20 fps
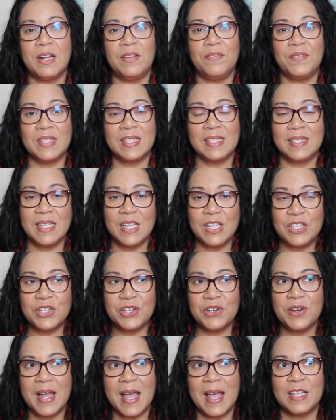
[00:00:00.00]
if a
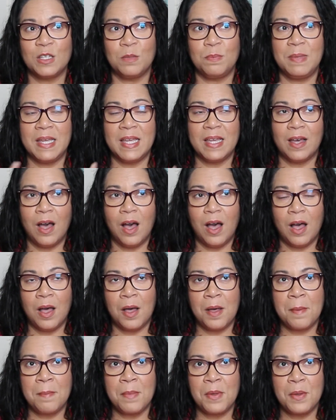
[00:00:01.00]
center has
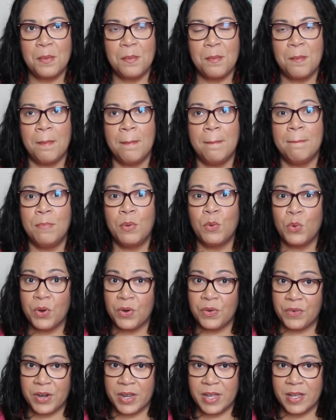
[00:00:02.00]
become
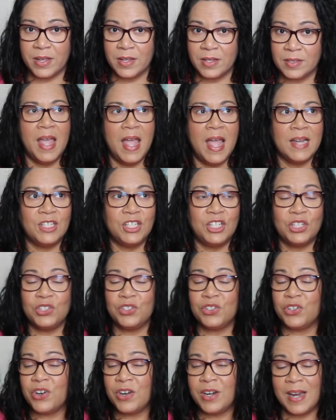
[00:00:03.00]
boring and
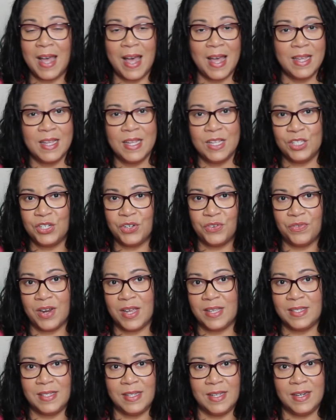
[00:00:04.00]
children are not
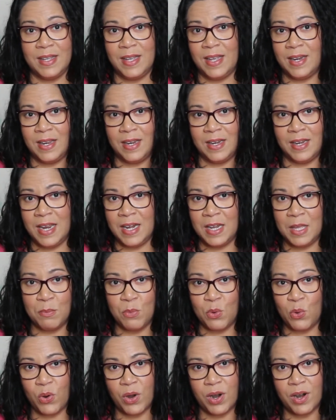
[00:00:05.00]
interested in it
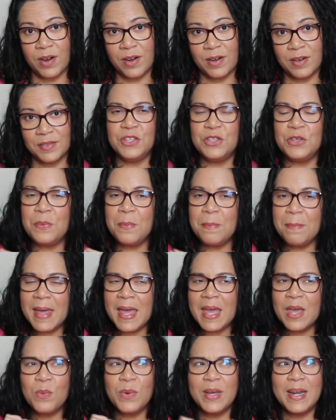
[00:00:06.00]
anymore, you
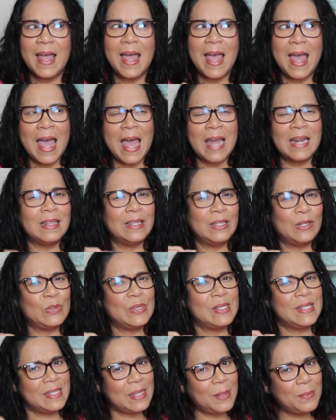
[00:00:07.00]
may want to add a little
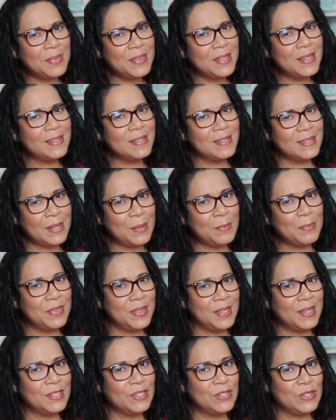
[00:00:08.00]
something
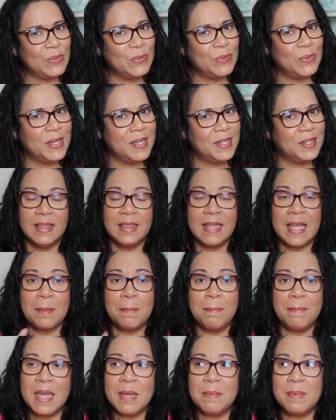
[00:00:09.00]
to it,
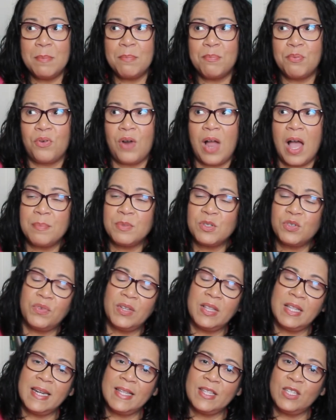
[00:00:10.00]
like maybe props
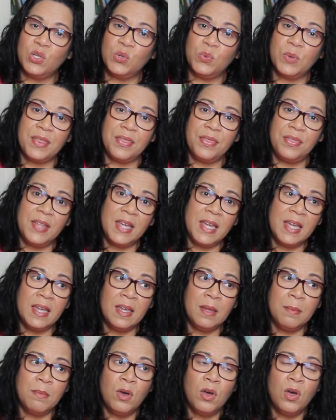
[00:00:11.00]
related to a
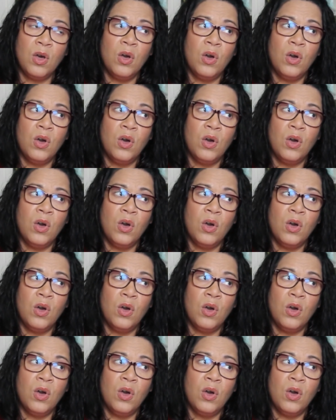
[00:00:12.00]
theme